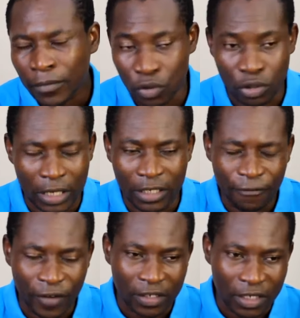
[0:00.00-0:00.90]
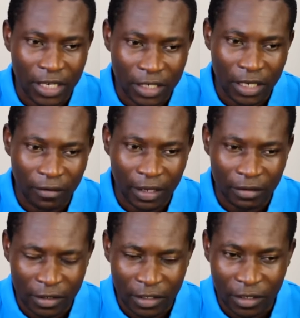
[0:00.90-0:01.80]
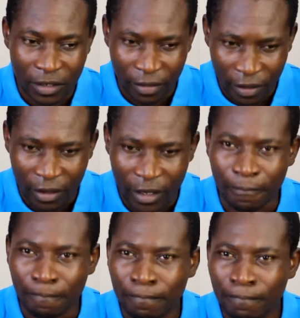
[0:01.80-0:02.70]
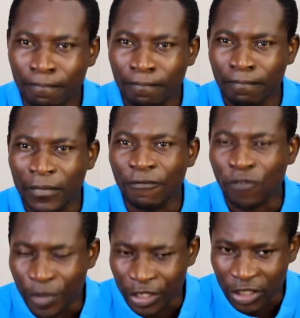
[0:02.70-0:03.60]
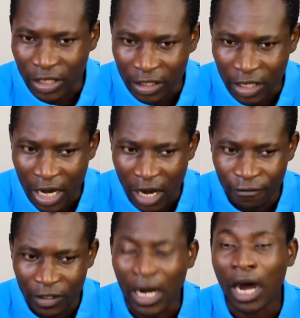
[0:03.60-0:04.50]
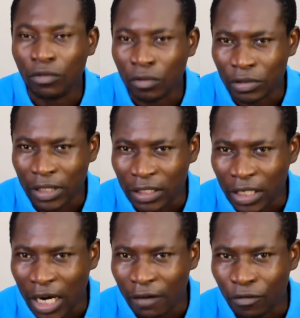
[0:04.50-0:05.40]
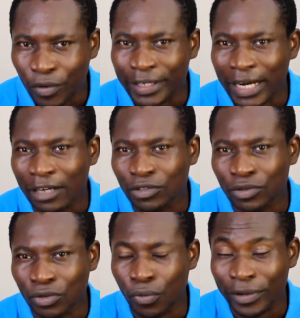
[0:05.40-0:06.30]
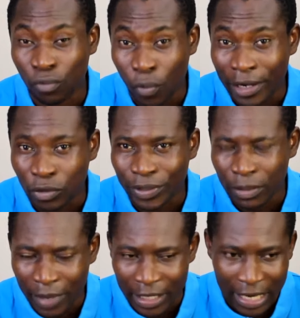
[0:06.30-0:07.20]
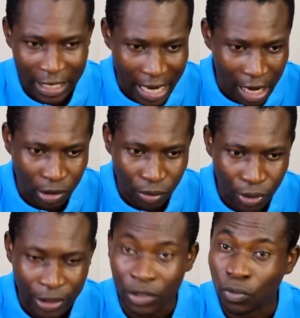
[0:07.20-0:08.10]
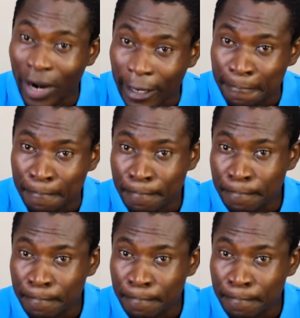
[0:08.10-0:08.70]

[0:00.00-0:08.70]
And so the difference is in the thinking, the information that they have, the outlook that they have when it has to do with wealth, with money, and how the world is run.